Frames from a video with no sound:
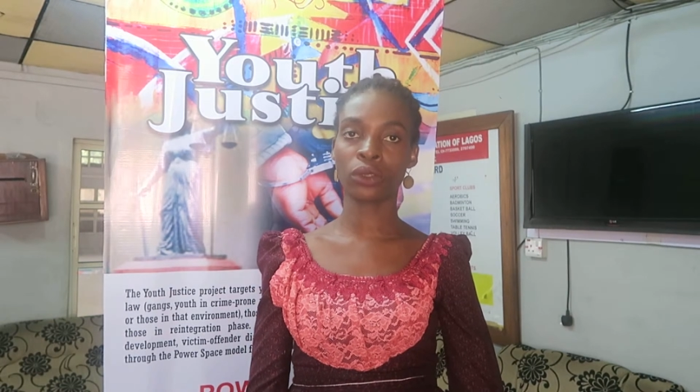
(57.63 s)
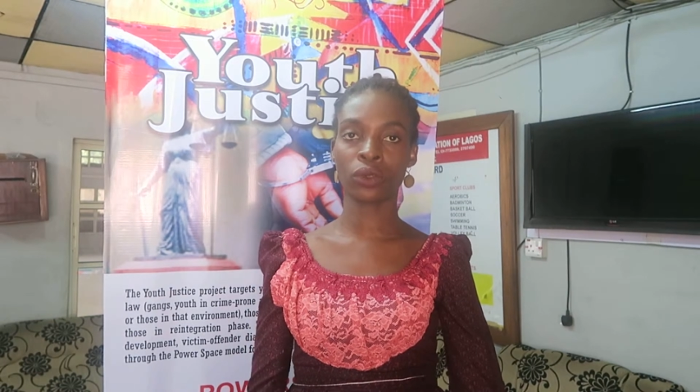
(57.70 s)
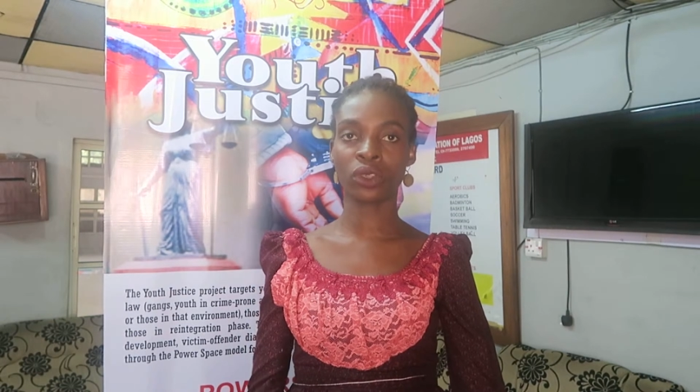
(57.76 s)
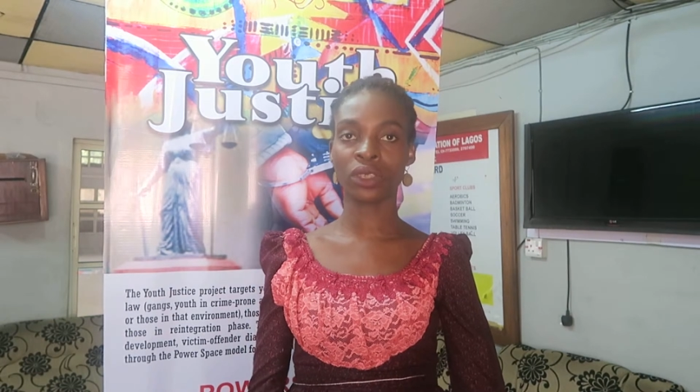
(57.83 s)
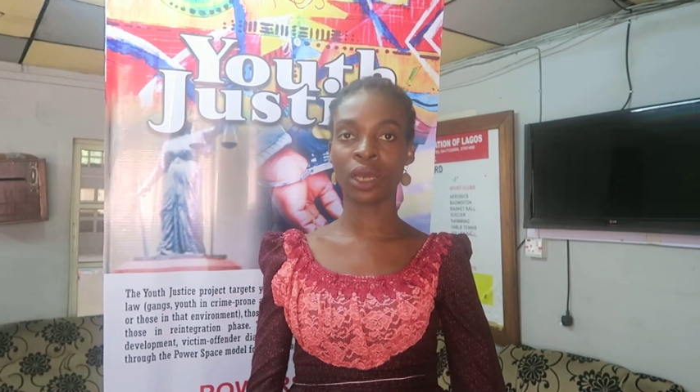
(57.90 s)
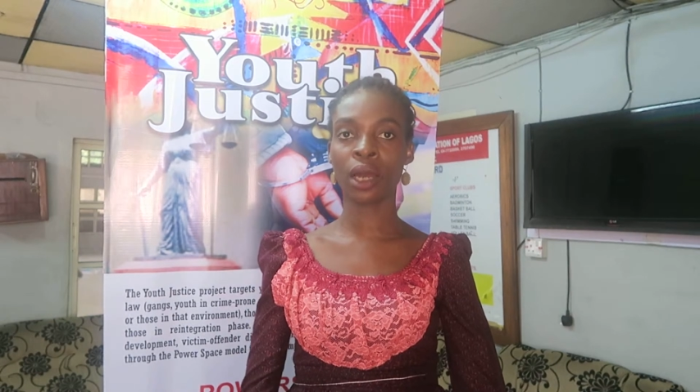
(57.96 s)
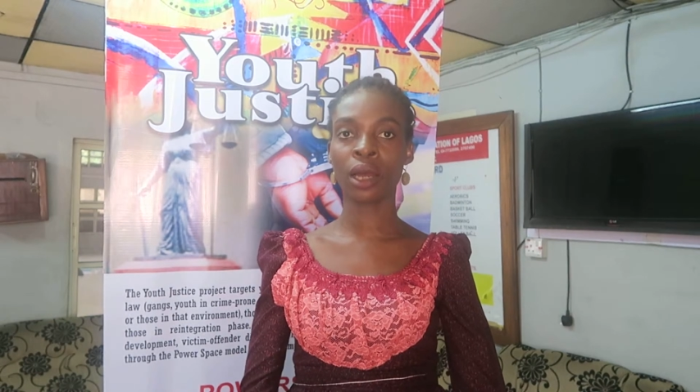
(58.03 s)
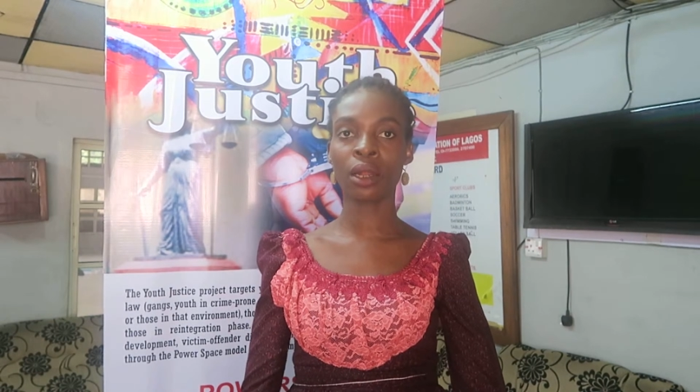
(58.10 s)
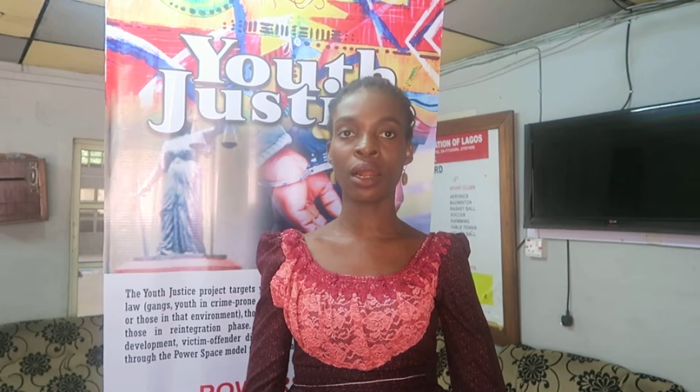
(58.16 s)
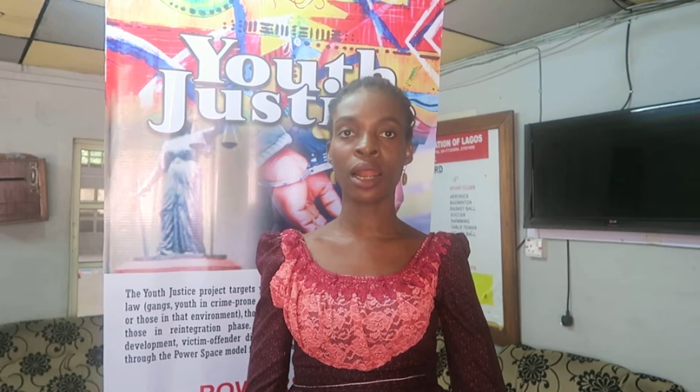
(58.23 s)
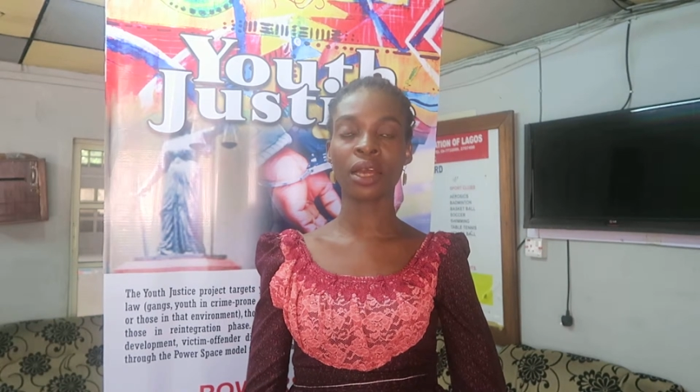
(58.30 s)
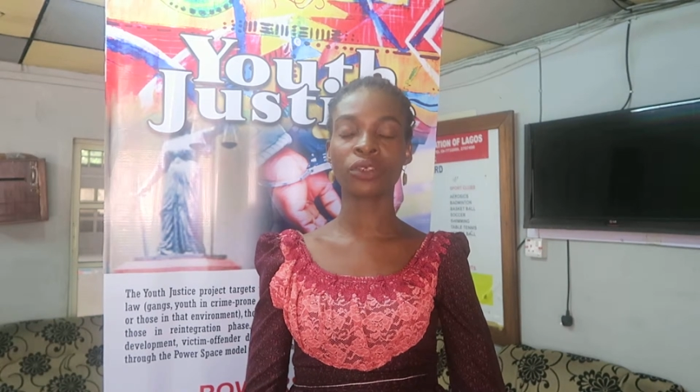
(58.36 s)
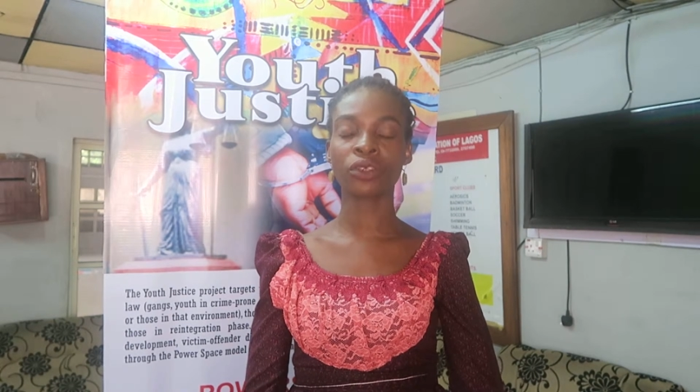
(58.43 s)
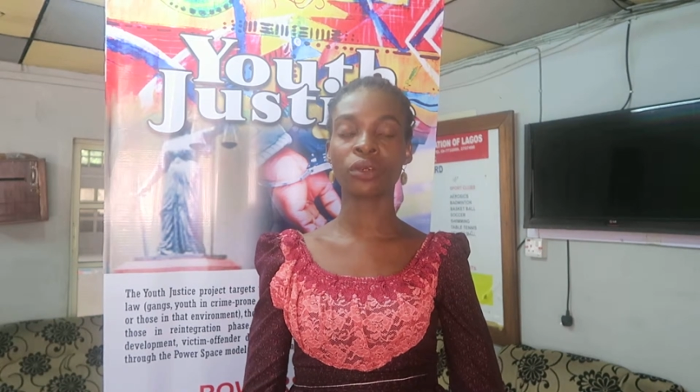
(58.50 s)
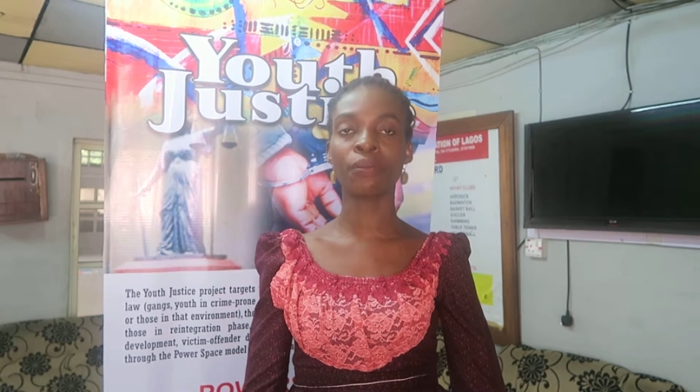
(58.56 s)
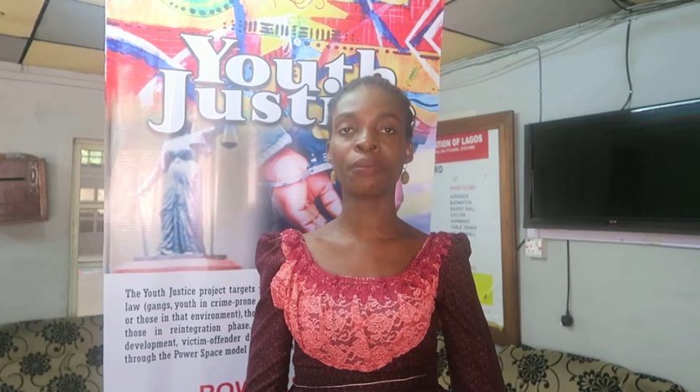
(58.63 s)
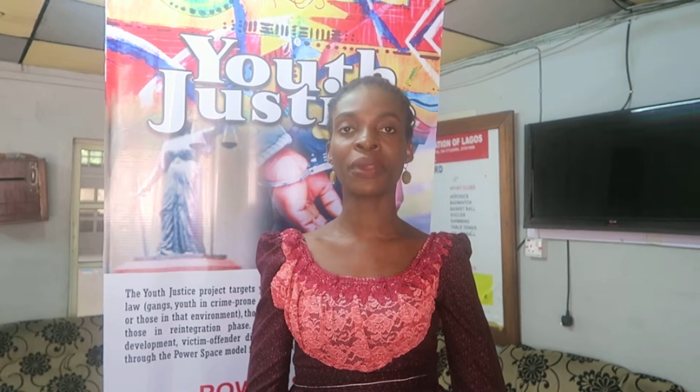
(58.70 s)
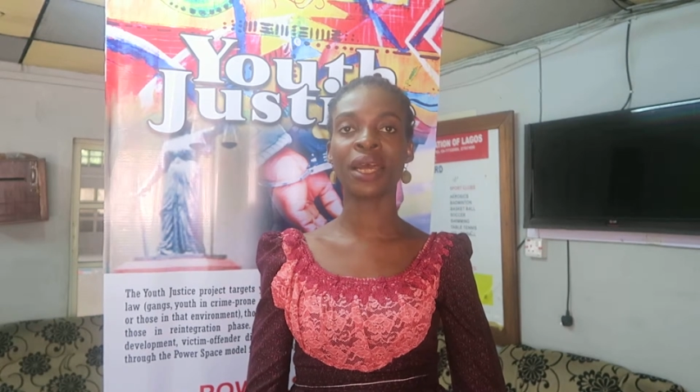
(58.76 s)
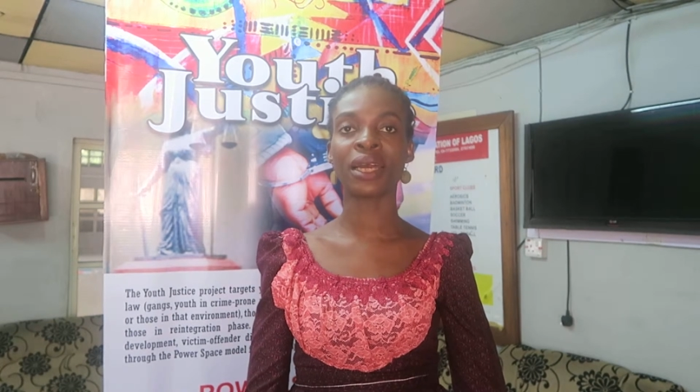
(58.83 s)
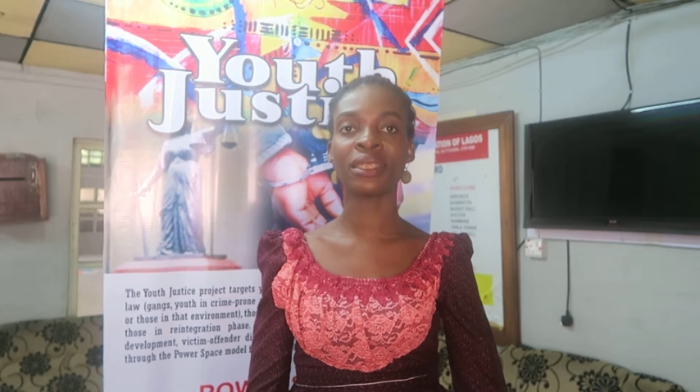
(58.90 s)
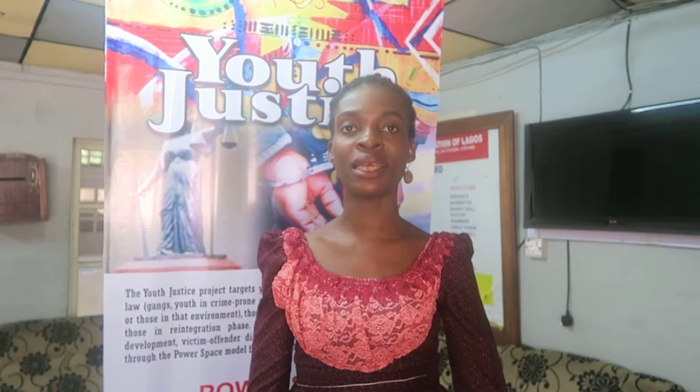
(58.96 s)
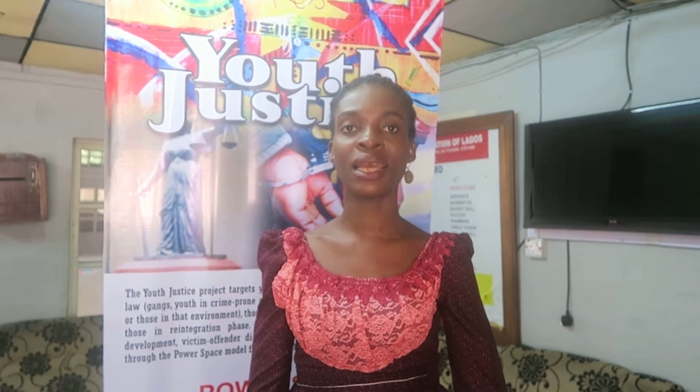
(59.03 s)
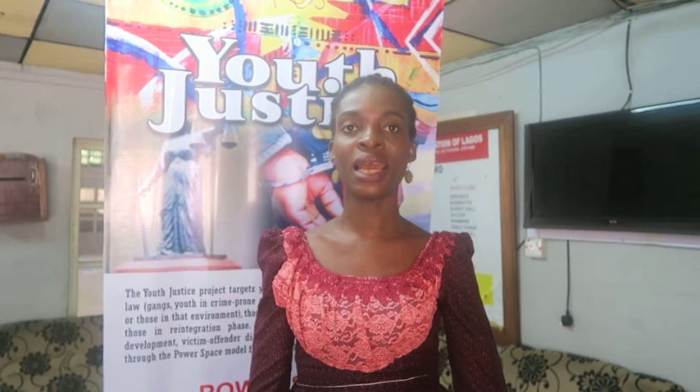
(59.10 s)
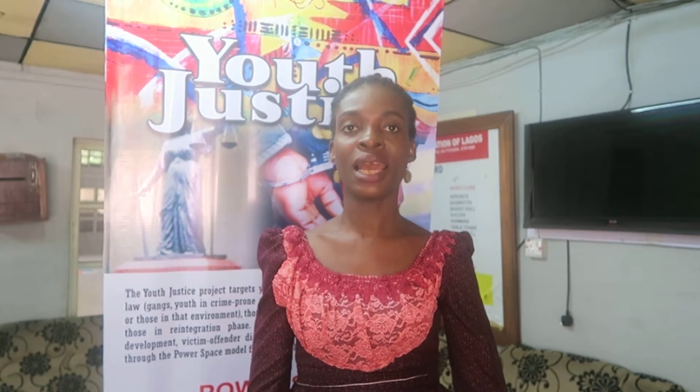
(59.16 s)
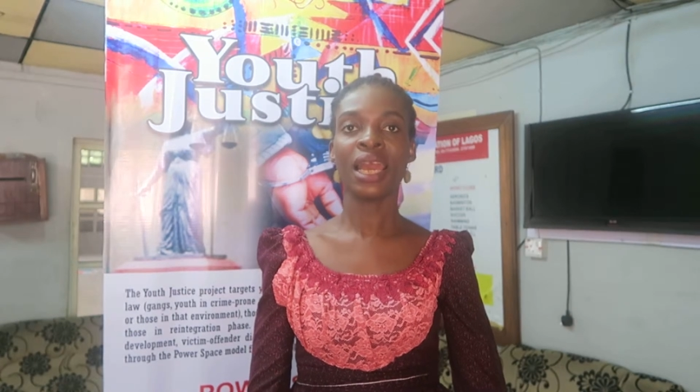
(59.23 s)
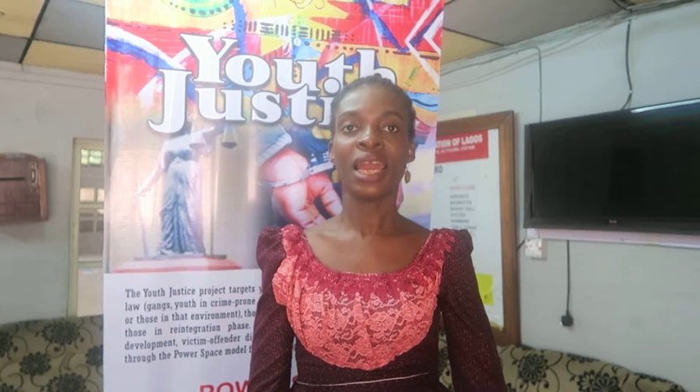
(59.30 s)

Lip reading: Social Action Plan.